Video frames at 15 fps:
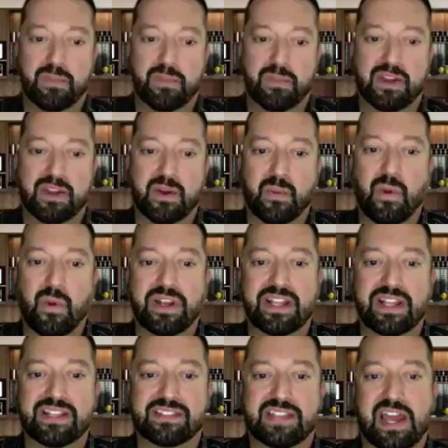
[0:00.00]
Becca, what
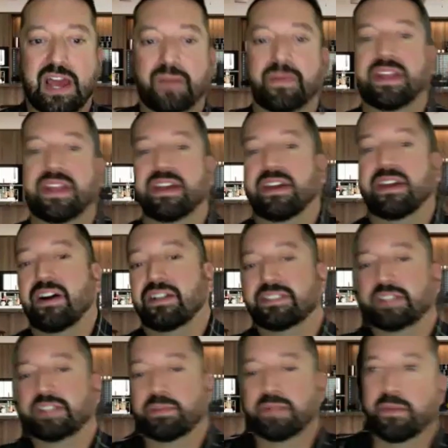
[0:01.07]
is happening on
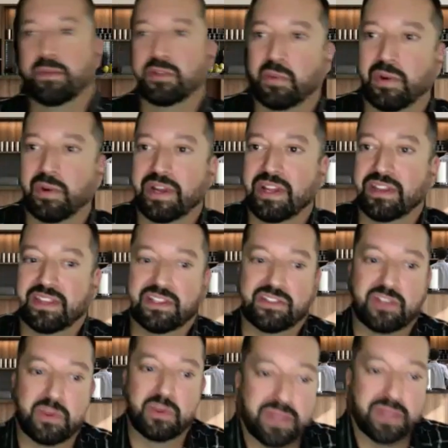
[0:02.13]
September 20th at
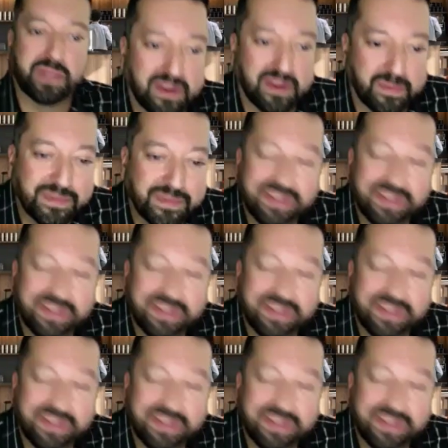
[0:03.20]
2 p.m.?